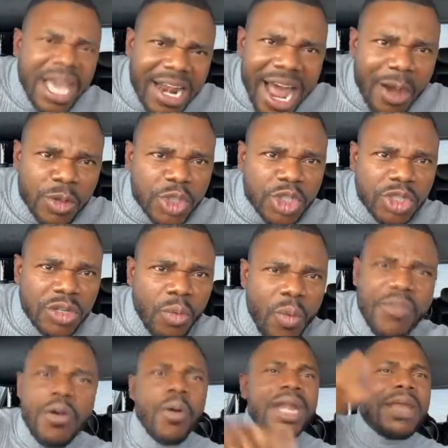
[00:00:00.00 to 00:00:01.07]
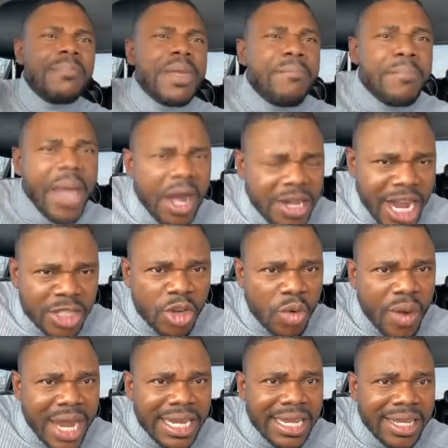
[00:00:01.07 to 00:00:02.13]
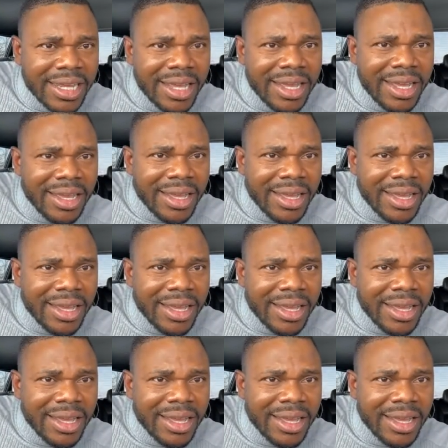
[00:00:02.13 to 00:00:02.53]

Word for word: bailout. We've already been bailed out already.